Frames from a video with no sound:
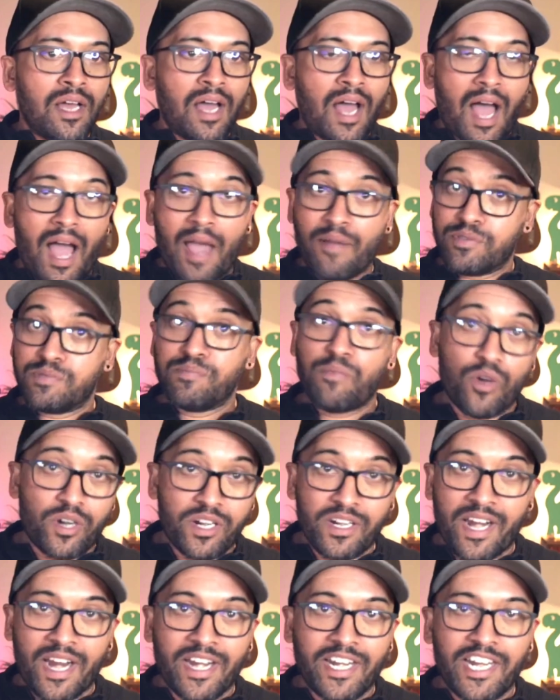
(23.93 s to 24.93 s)
I was born in
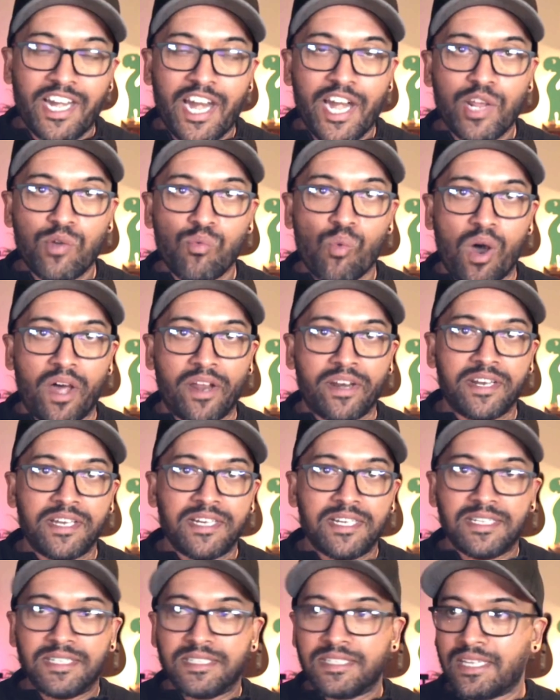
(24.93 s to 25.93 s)
1981
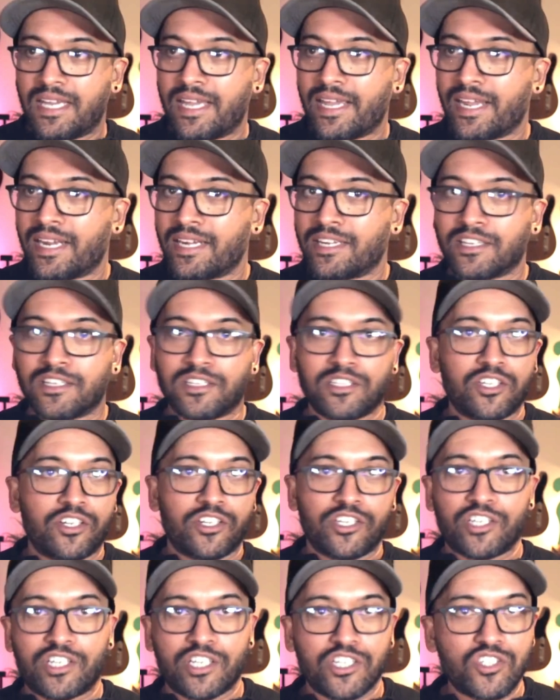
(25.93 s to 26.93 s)
and you know
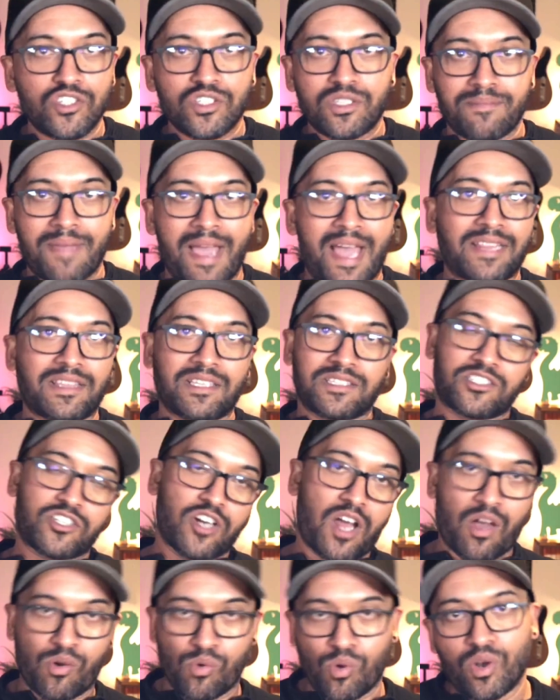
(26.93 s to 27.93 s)
you can do the math as to
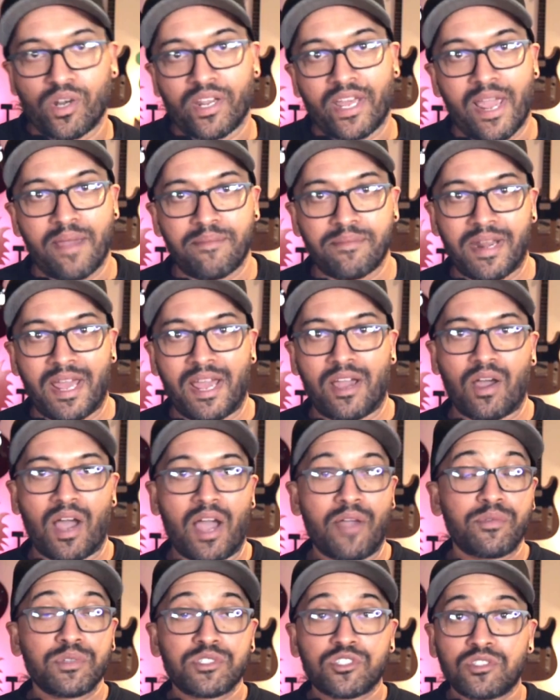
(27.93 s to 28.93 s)
how old i am now i
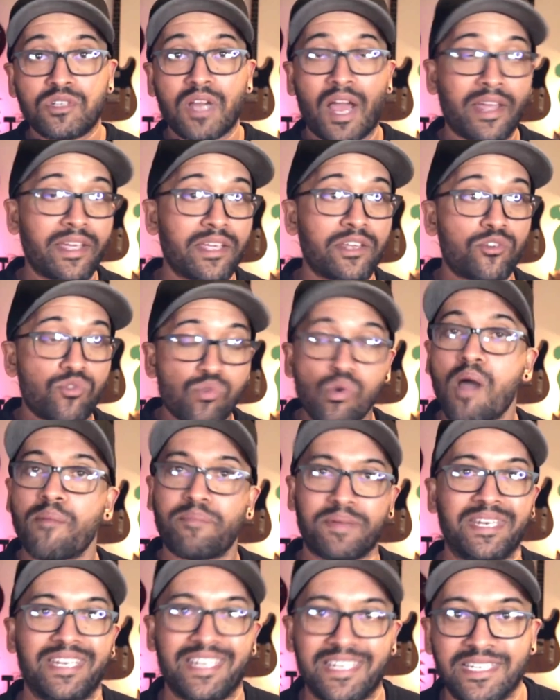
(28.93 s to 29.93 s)
was i grew up
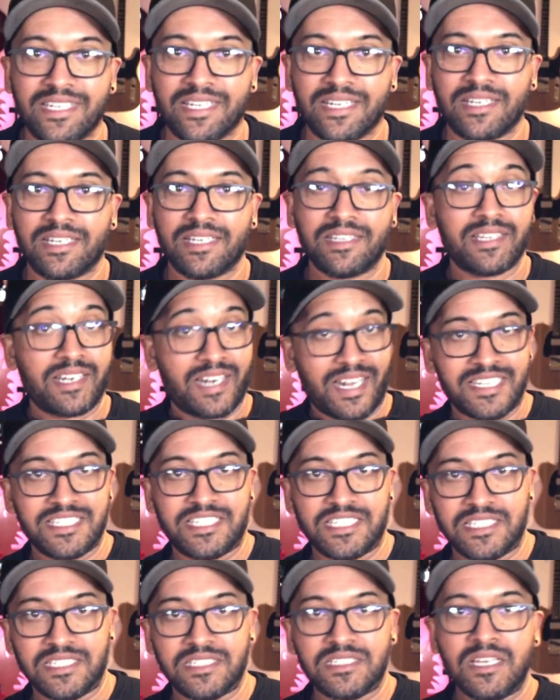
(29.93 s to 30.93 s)
in india in the
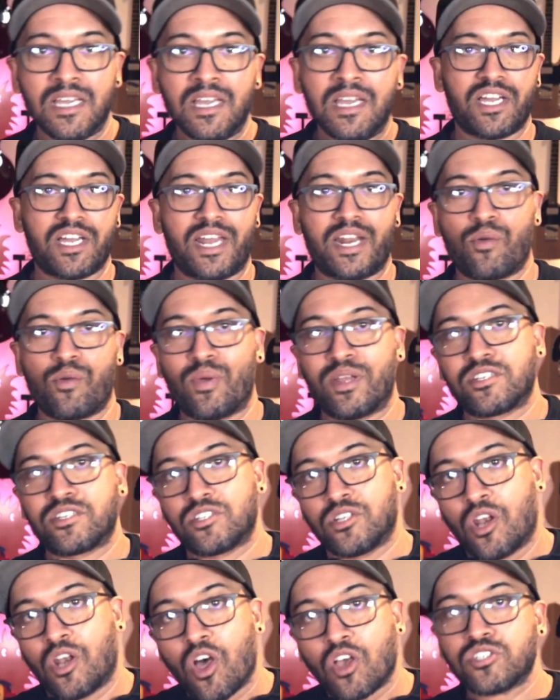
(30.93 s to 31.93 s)
90s and i went to
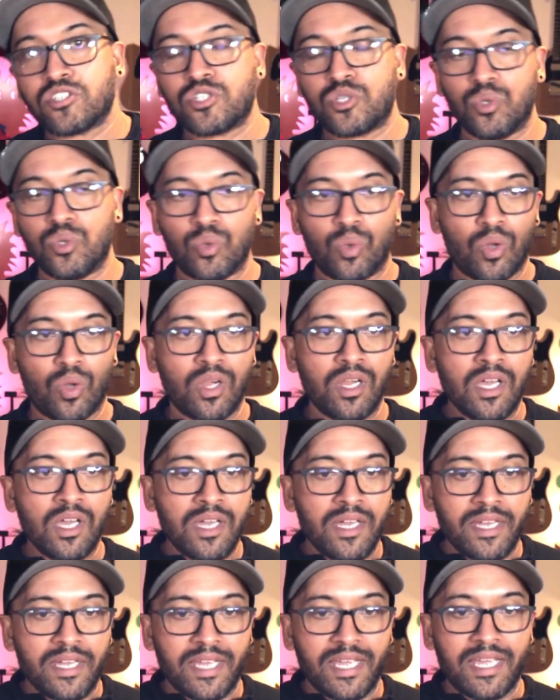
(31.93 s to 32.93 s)
law school
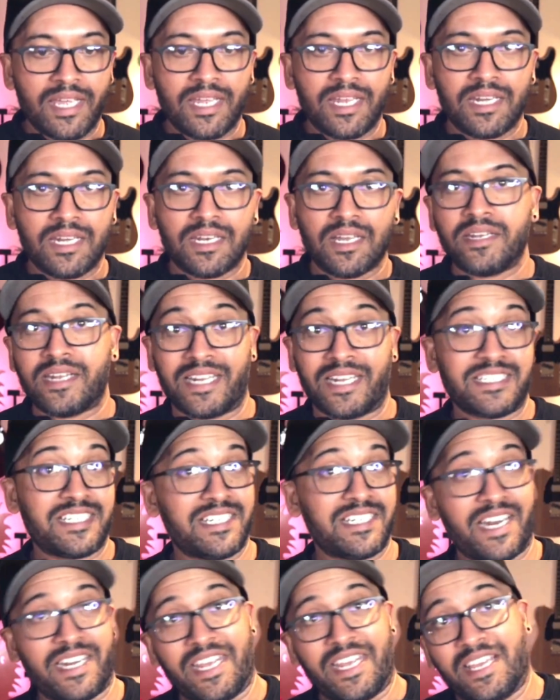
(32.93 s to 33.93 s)
in
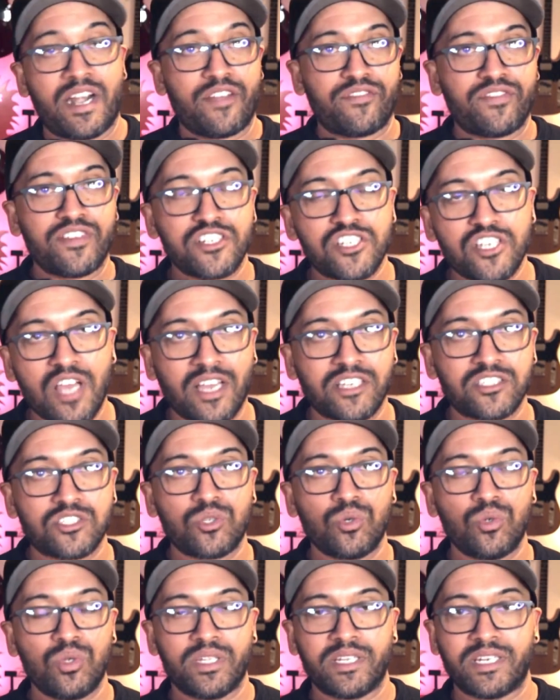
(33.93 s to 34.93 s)
1998 i finished high
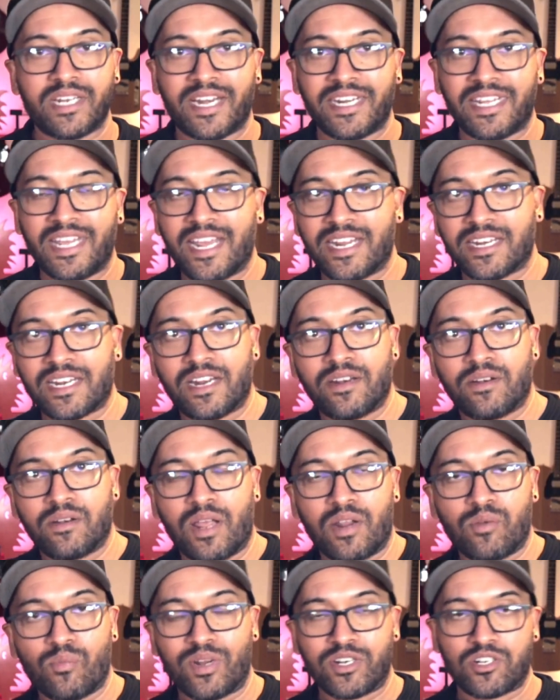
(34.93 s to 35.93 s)
school in 98 and,
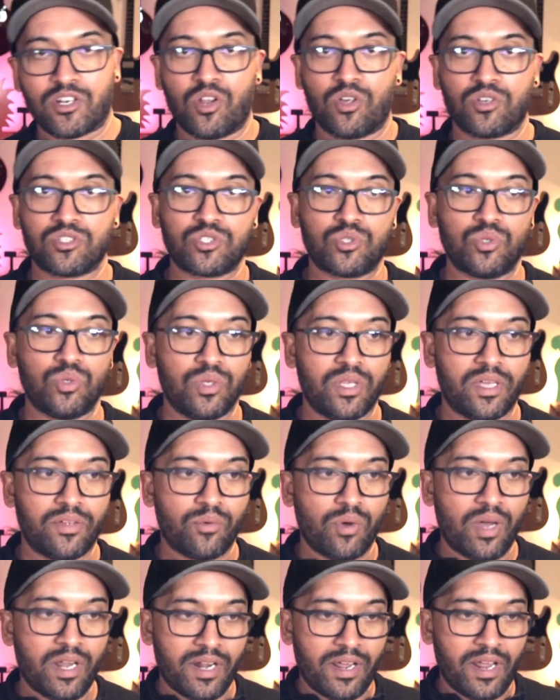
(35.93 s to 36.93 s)
and went to law school
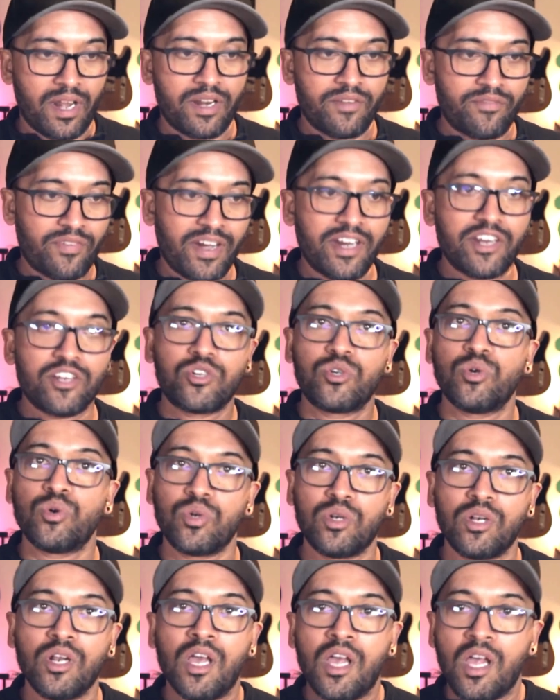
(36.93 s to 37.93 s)
at a, at a very
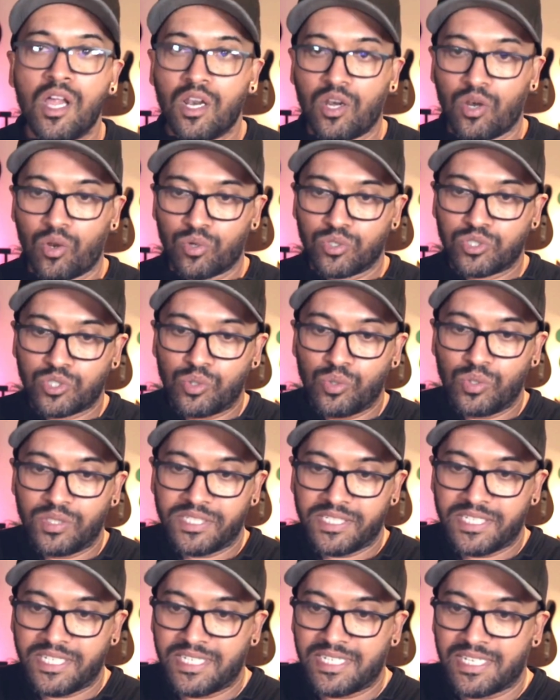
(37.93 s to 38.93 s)
good law school
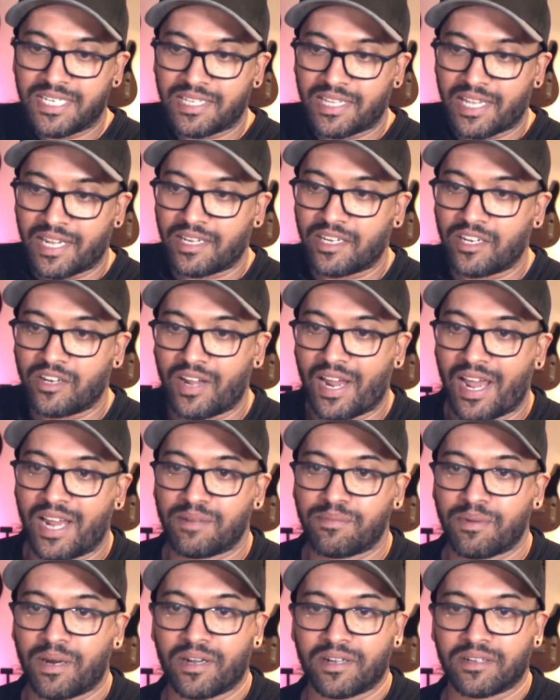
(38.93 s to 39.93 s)
in india that you know had
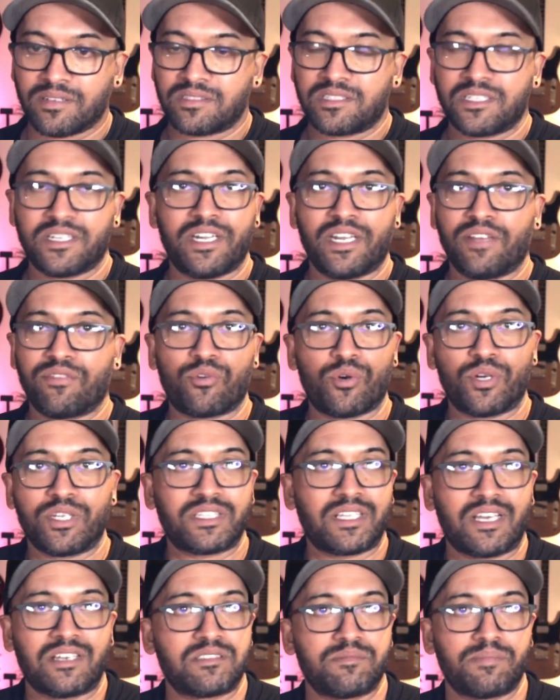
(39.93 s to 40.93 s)
about 30
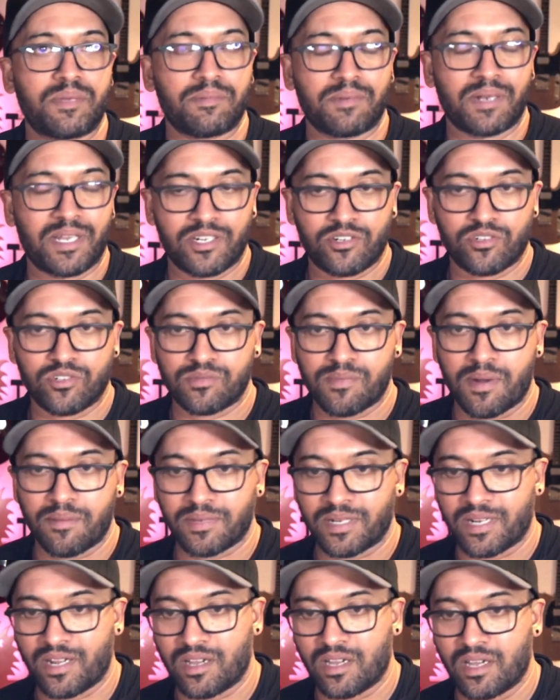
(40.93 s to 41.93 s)
40000 people i don't remember
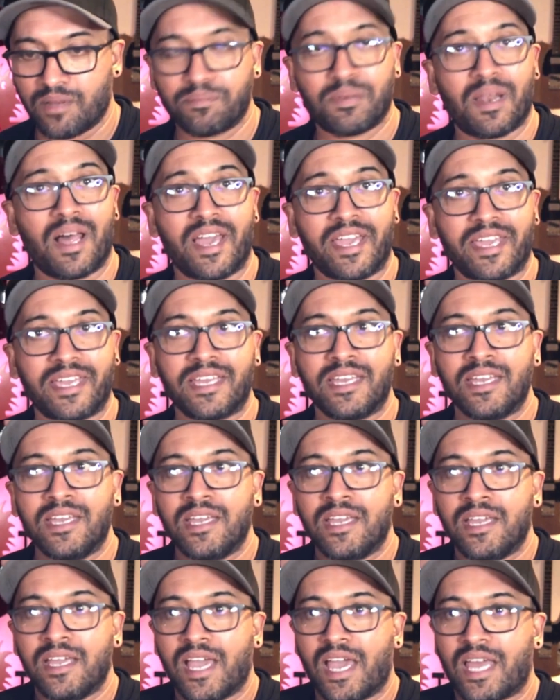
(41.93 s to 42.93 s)
now applying
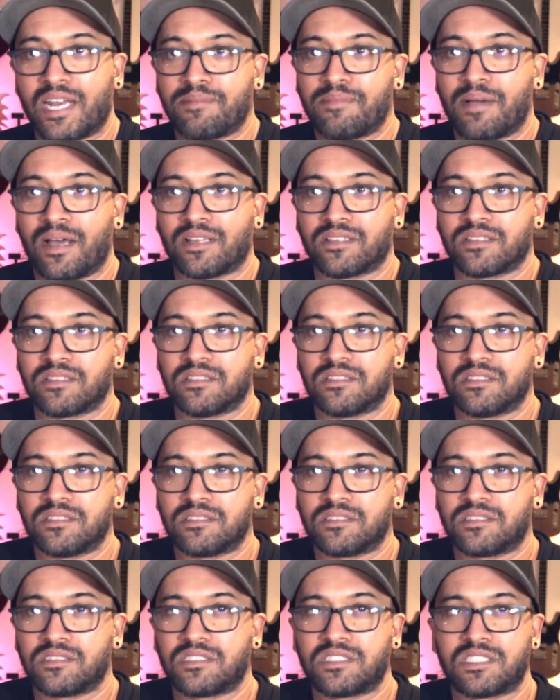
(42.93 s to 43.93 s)
and about
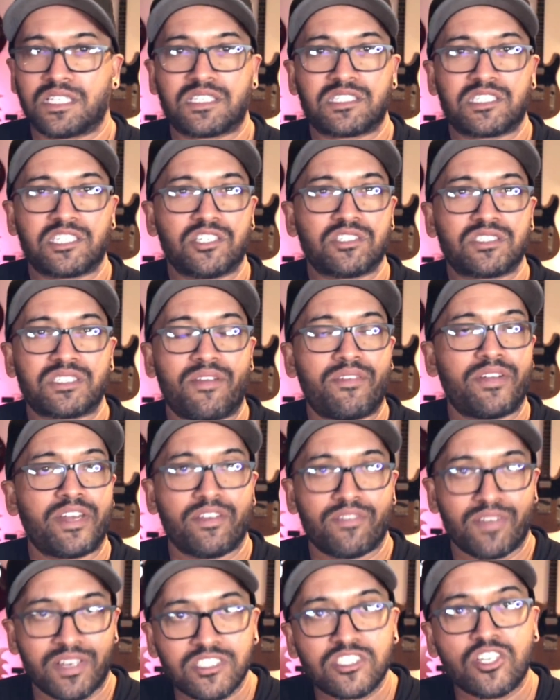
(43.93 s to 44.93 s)
60 or 70 of
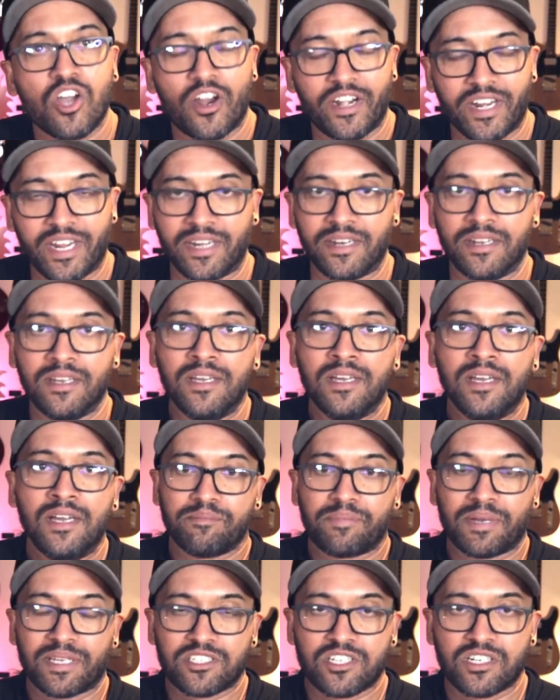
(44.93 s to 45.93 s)
us got in
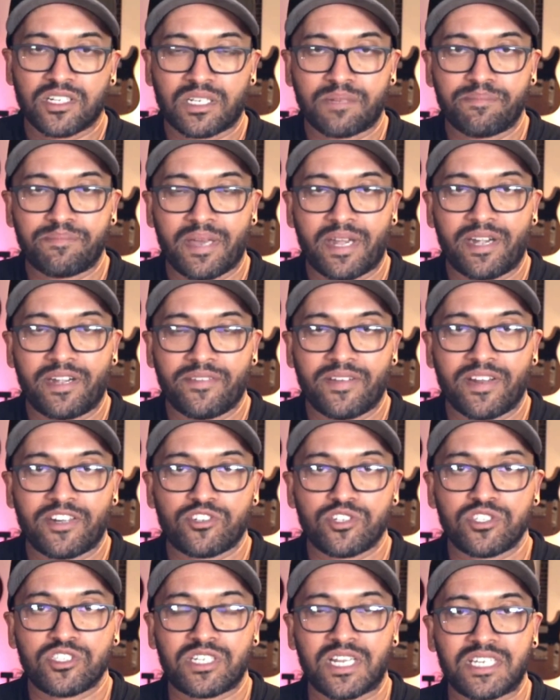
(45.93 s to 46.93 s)
based on a competitive
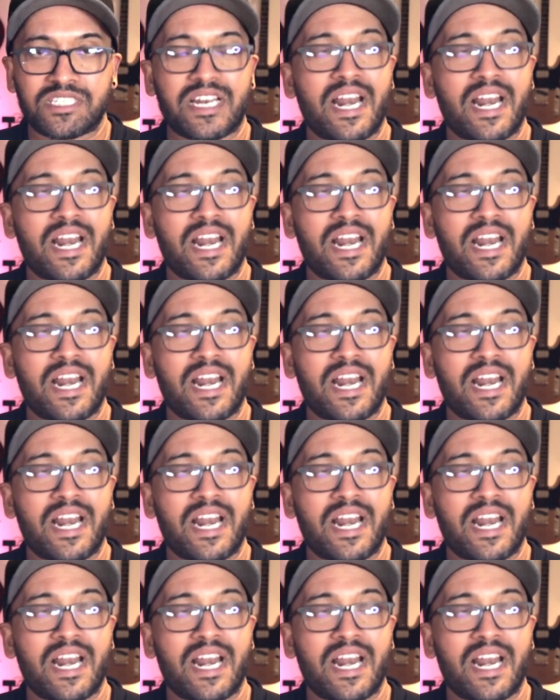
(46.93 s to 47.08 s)
entrance test.